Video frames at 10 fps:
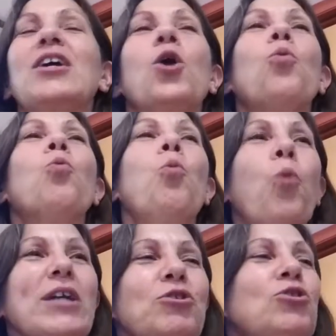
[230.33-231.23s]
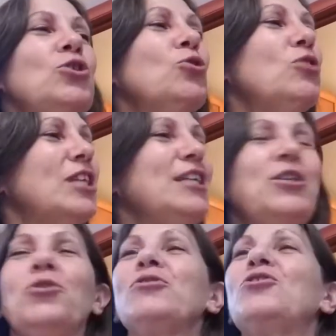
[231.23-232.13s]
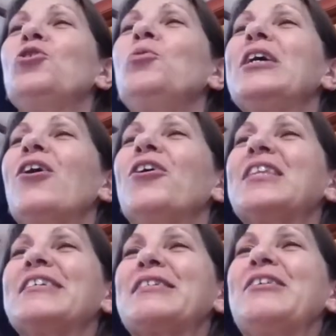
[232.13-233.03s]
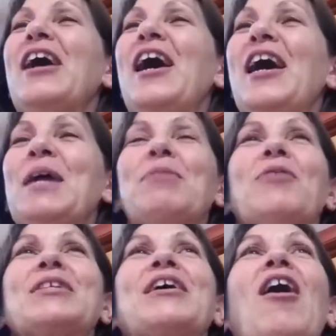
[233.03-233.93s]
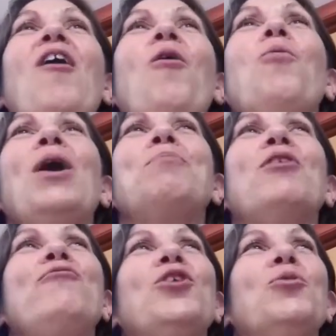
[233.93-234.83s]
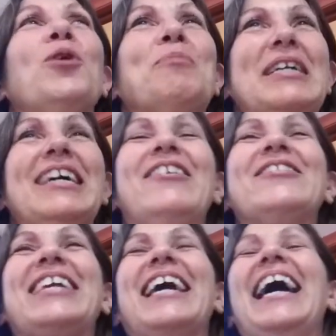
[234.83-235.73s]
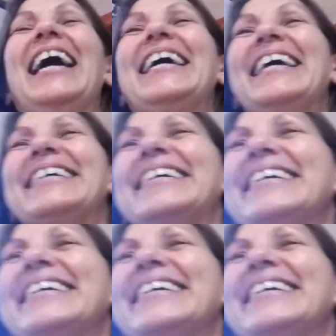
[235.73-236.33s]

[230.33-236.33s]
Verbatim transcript: What do you think you're doing all this time? And I was like, oh, White Buffalo Woman, okay.